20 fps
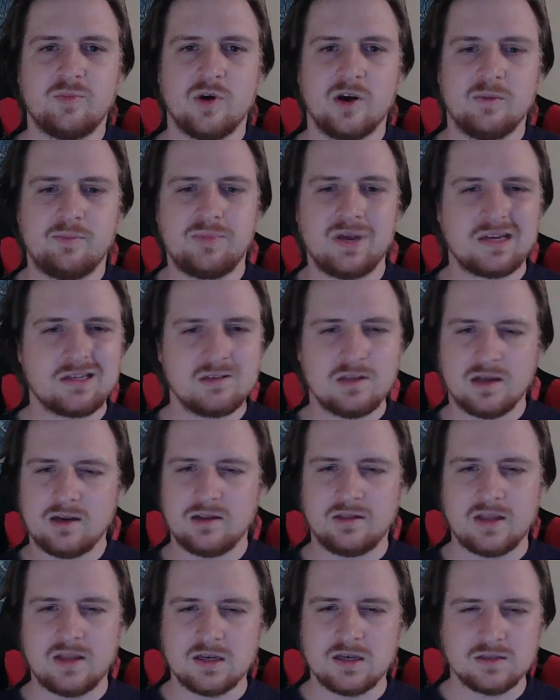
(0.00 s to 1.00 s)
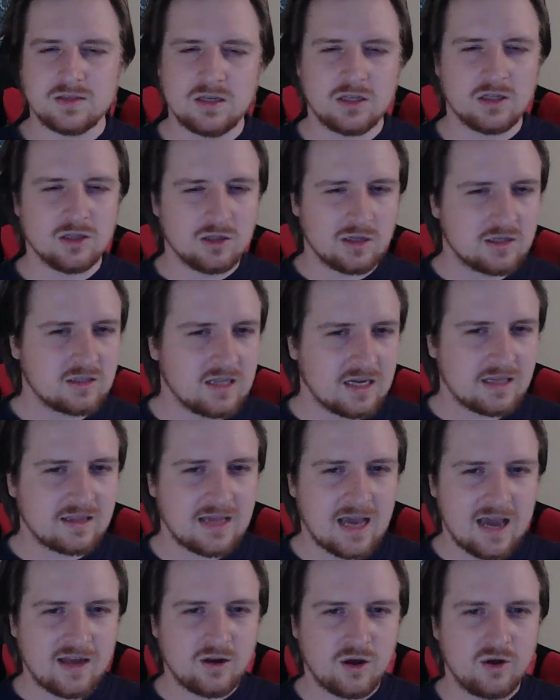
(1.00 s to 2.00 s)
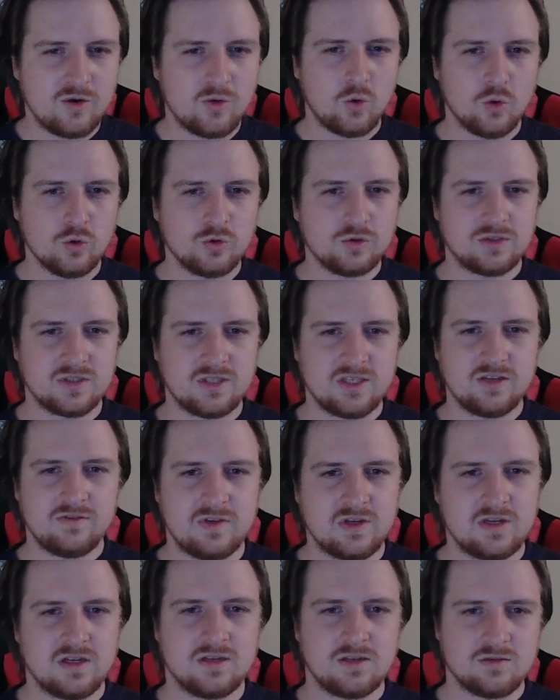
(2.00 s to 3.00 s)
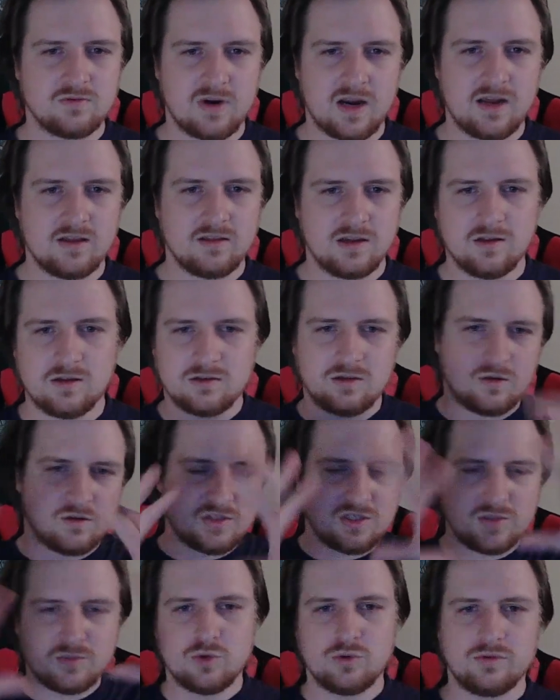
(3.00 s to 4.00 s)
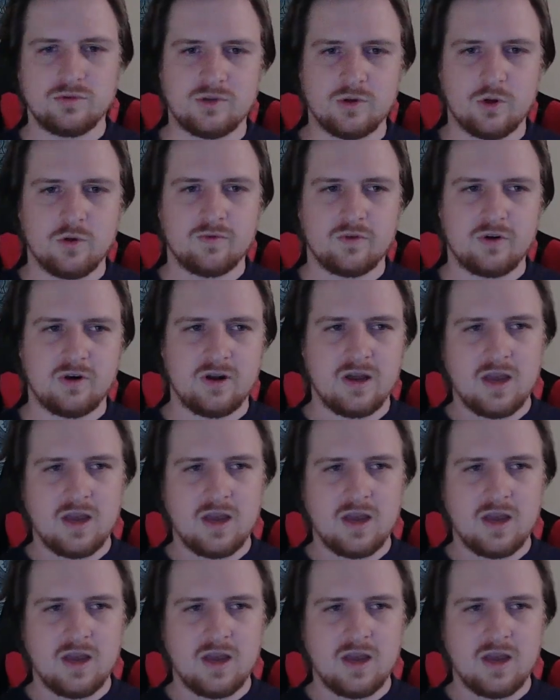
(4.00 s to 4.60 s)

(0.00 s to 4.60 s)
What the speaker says: but pixelated things didn't look like that on older TVs, right? They looked all smoothed over,